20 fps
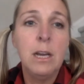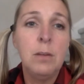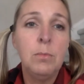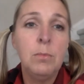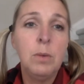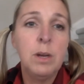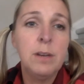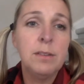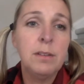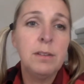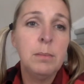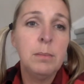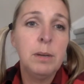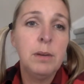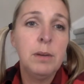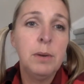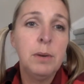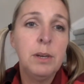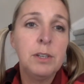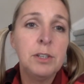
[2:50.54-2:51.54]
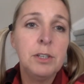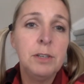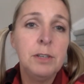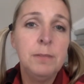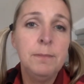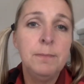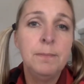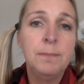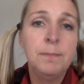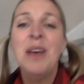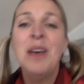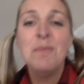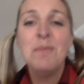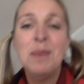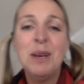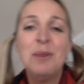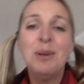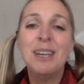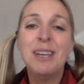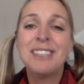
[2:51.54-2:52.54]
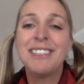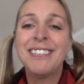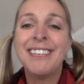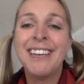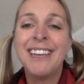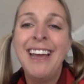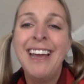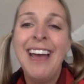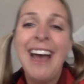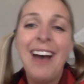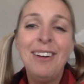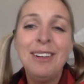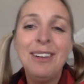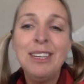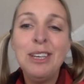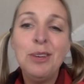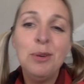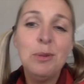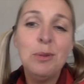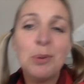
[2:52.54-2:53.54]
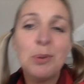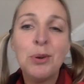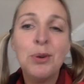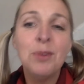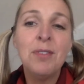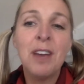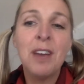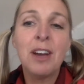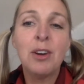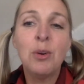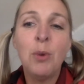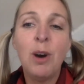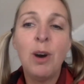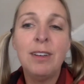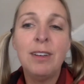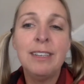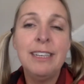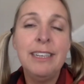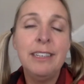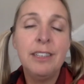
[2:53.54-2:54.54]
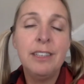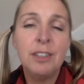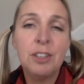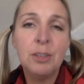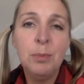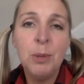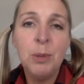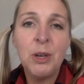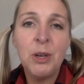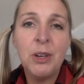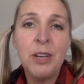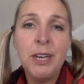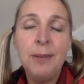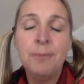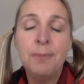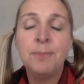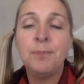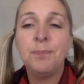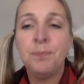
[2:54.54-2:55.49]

what is our big question? Big question, how can you improve air quality in your community?